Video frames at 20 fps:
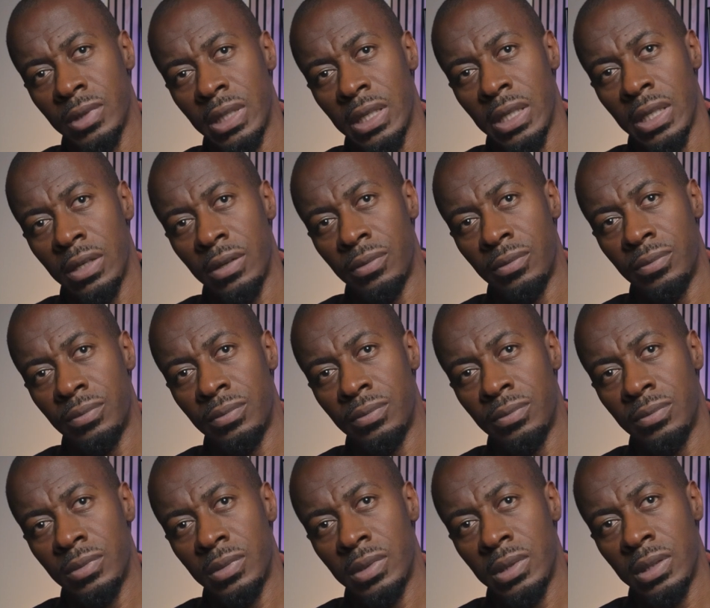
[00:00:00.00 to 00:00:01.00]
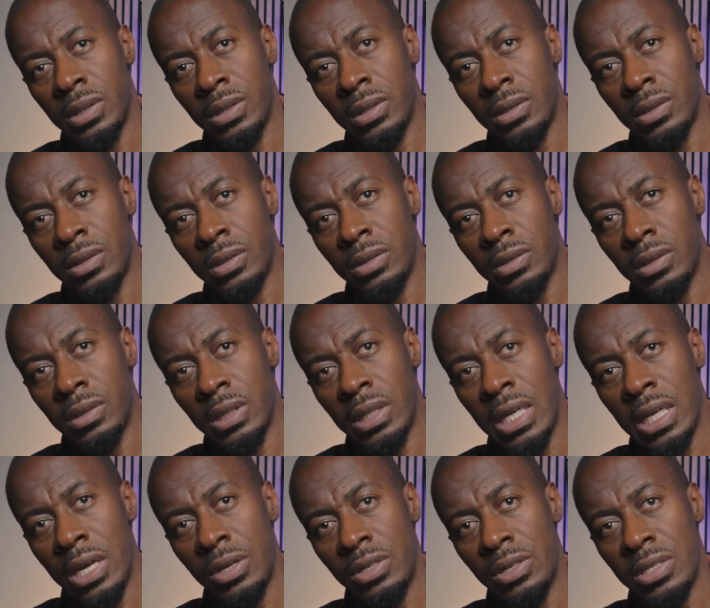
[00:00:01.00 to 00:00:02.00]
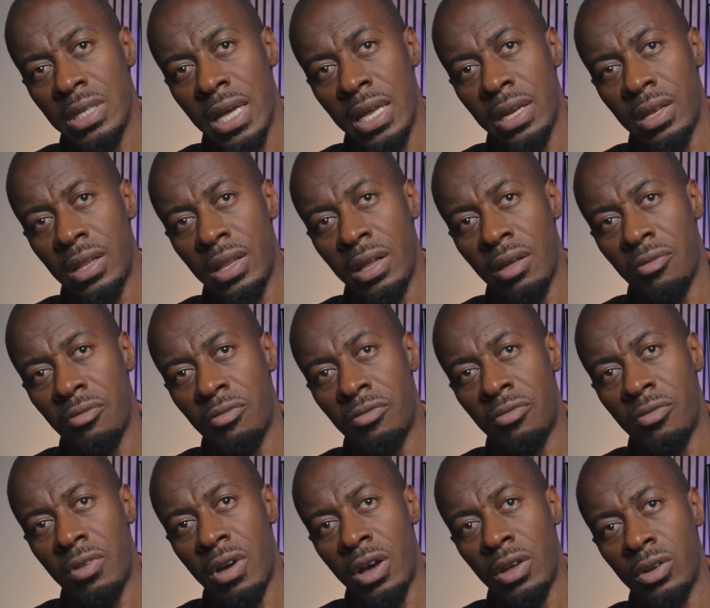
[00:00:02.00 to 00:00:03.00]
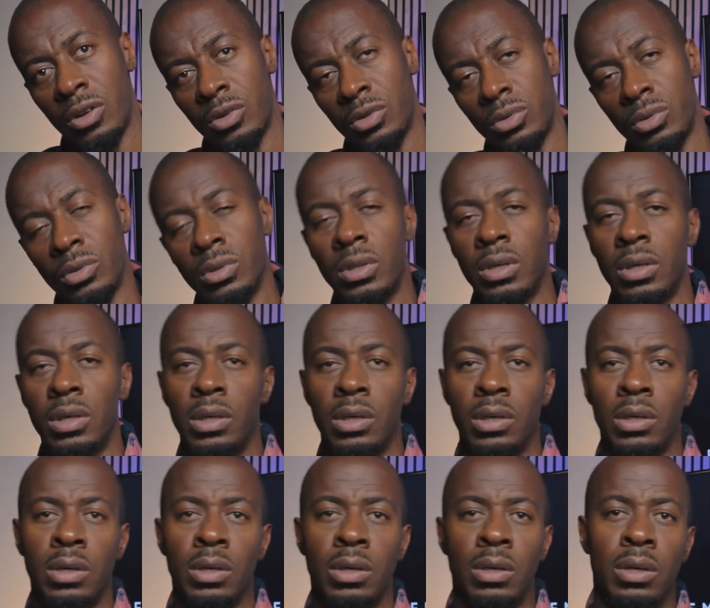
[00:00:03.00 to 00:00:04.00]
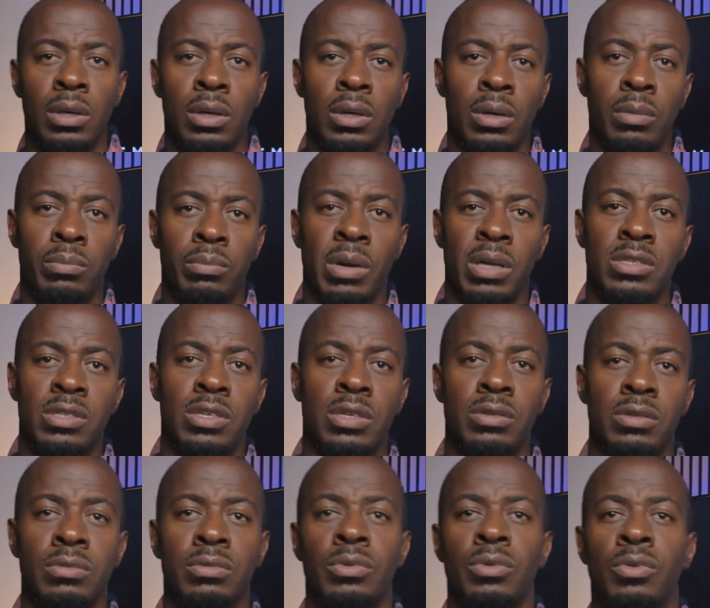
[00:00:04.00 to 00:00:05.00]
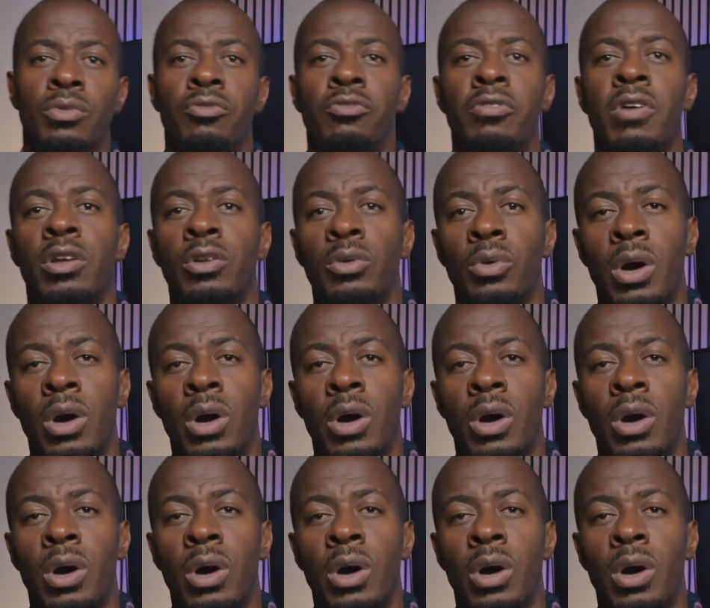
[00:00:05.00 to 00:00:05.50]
Okay, so now just adding that final button or final